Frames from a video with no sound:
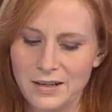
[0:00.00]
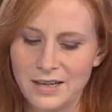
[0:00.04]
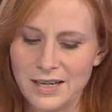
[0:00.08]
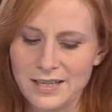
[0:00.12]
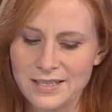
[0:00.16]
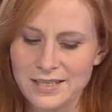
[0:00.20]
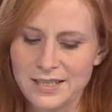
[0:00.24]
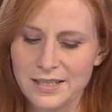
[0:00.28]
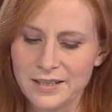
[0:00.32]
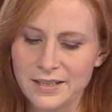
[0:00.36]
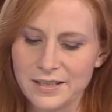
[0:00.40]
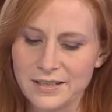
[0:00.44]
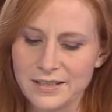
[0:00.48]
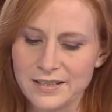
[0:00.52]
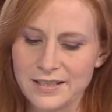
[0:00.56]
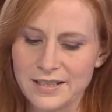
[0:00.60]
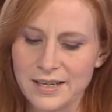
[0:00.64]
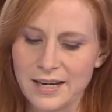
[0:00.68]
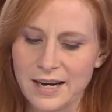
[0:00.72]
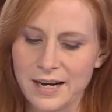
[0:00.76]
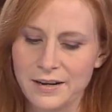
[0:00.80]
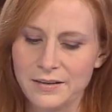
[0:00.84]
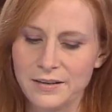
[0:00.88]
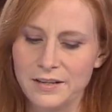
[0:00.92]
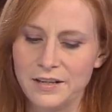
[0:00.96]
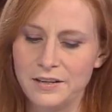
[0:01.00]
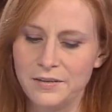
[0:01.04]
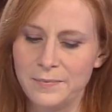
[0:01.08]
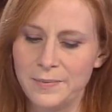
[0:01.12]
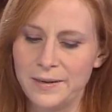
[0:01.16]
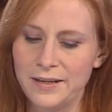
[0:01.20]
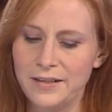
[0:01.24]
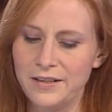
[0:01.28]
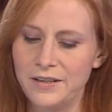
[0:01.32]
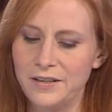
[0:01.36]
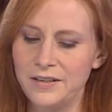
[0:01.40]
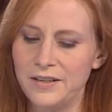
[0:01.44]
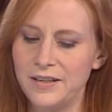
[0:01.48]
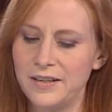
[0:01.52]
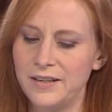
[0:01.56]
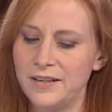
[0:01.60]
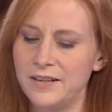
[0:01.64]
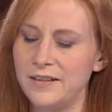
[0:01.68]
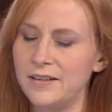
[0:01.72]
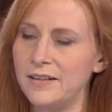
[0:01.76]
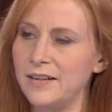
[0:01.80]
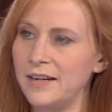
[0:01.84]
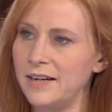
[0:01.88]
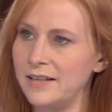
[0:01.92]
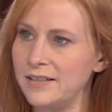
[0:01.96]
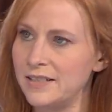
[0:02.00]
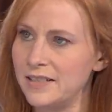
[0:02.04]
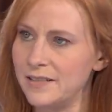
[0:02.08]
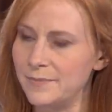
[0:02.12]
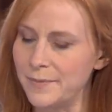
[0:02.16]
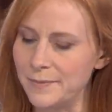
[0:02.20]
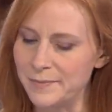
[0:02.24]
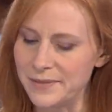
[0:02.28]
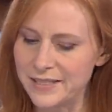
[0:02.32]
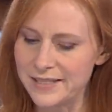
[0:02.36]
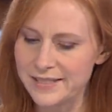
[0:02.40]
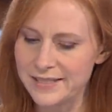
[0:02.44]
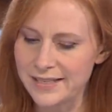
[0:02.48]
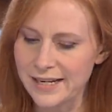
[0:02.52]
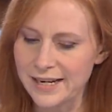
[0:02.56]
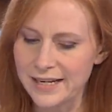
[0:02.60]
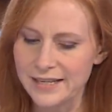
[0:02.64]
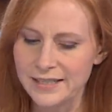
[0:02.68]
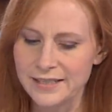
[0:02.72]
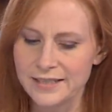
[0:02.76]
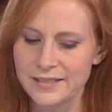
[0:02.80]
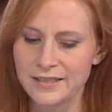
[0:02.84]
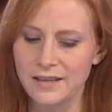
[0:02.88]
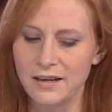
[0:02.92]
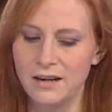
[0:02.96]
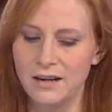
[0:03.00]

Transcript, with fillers: Let's look at how the European Union and its member states